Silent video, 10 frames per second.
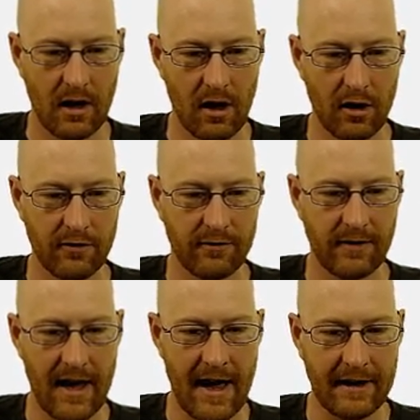
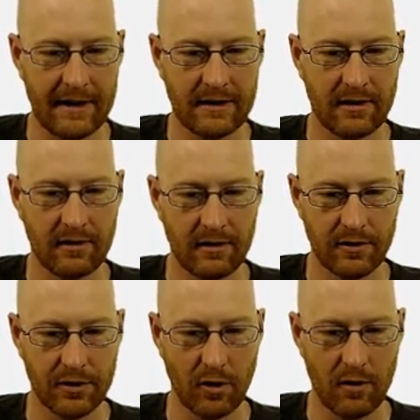of edit
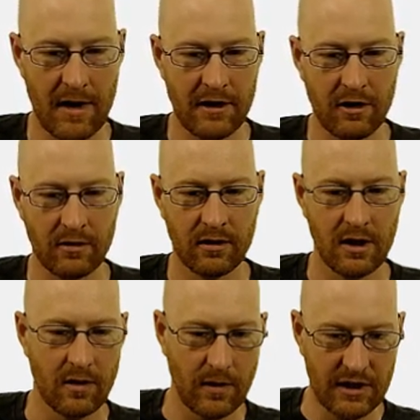underscore menu
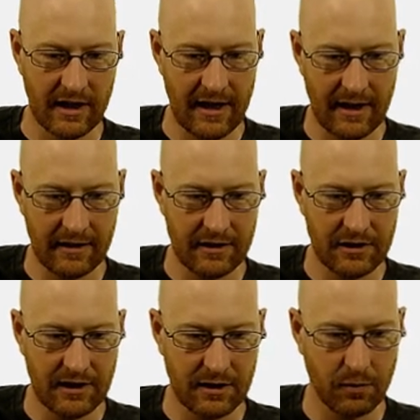which again
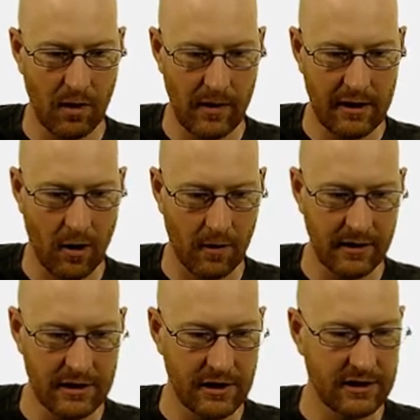is just what we
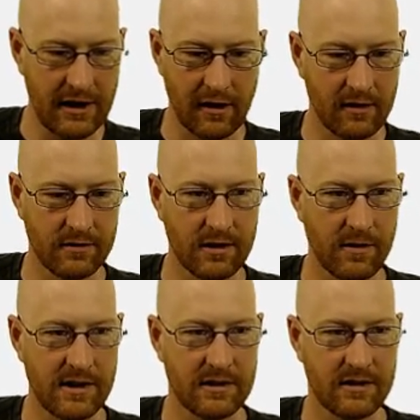called it just here.
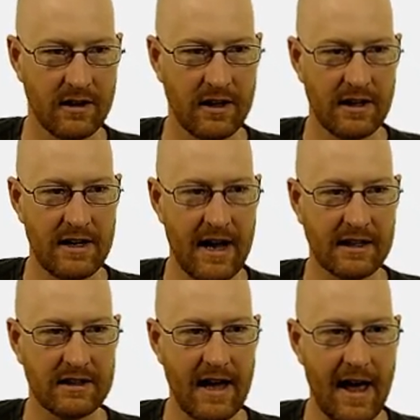So this
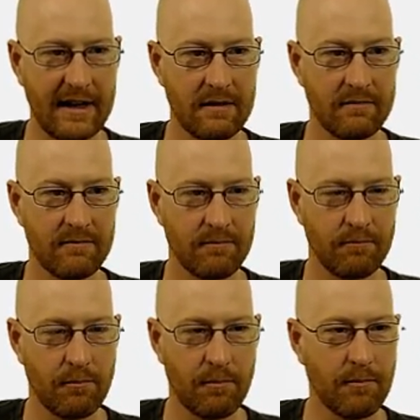next edit
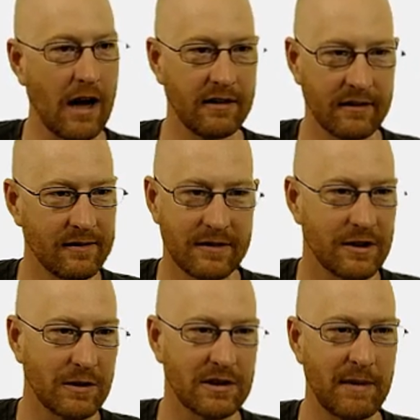button,
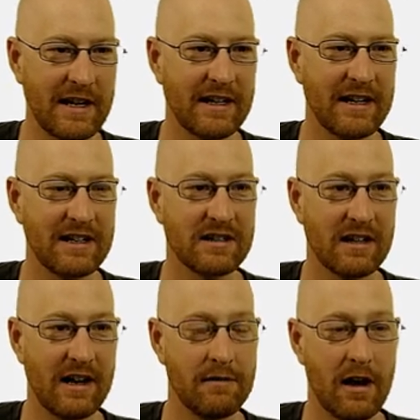so to speak, is
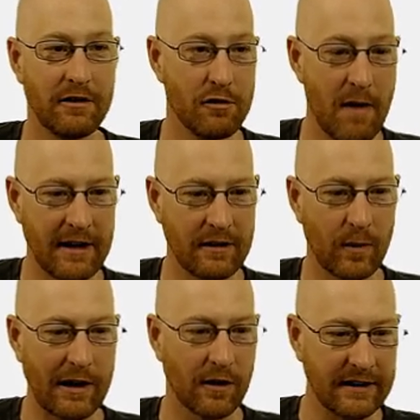an, a new
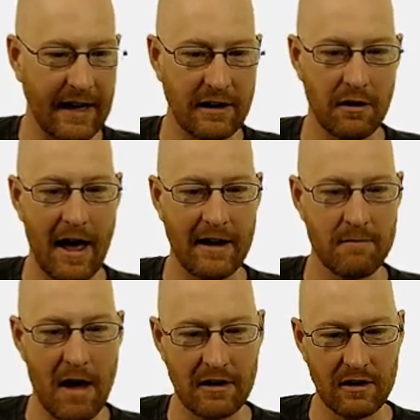menu. We called it
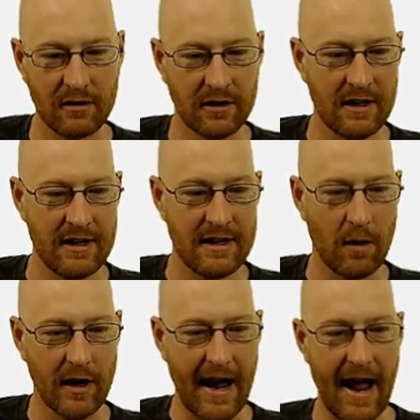edit menu.
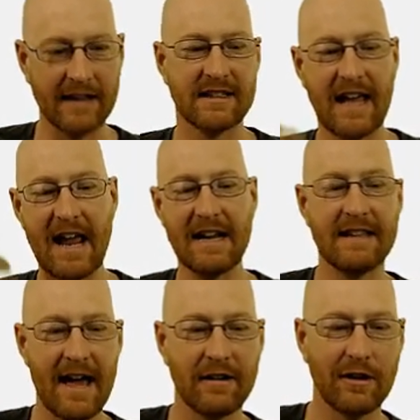Now we're
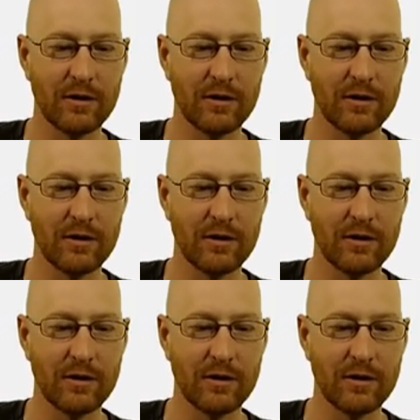cascading that